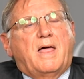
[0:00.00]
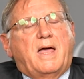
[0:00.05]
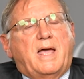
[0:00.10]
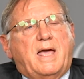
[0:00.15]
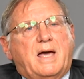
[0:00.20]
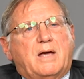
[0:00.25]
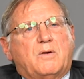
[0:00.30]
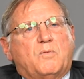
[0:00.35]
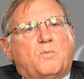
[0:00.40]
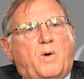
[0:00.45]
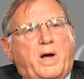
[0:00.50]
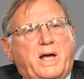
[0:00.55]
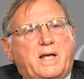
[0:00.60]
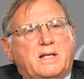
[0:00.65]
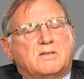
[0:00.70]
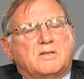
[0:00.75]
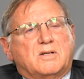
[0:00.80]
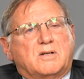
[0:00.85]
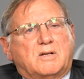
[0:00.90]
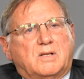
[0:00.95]
and
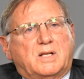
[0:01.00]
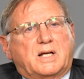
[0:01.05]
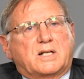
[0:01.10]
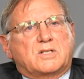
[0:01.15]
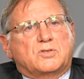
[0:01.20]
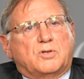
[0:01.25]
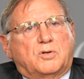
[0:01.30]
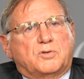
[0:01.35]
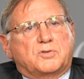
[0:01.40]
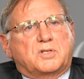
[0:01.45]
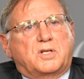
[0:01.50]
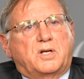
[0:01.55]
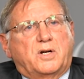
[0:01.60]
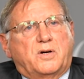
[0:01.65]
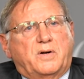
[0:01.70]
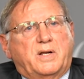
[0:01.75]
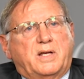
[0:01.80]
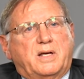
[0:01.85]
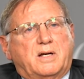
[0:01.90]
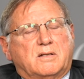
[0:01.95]
wait to collect Social
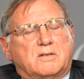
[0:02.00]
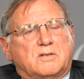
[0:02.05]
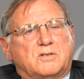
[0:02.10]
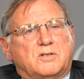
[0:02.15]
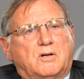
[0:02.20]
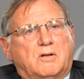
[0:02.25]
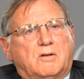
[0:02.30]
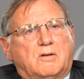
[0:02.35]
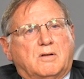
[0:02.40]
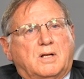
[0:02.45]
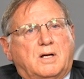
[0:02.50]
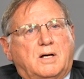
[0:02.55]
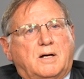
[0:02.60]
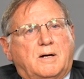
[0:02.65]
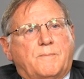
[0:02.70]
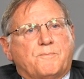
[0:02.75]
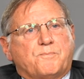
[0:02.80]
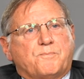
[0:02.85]
Security until